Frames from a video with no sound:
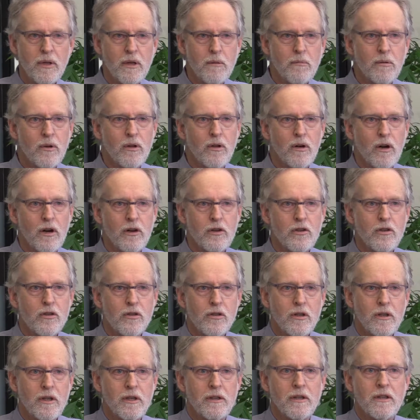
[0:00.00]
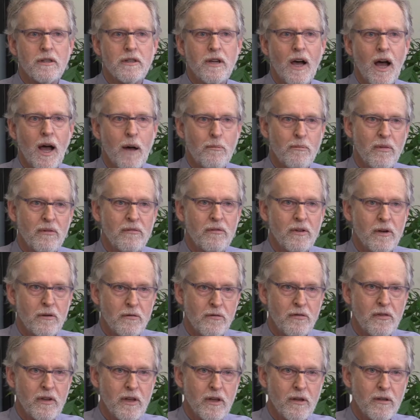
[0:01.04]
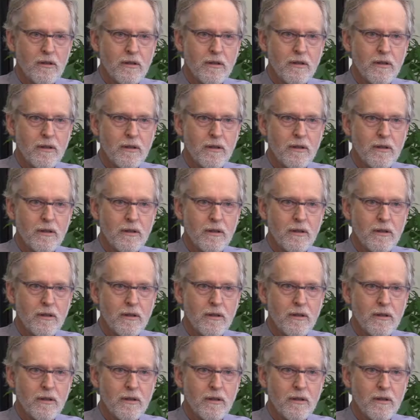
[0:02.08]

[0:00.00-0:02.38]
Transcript: people are usually at the top of their field.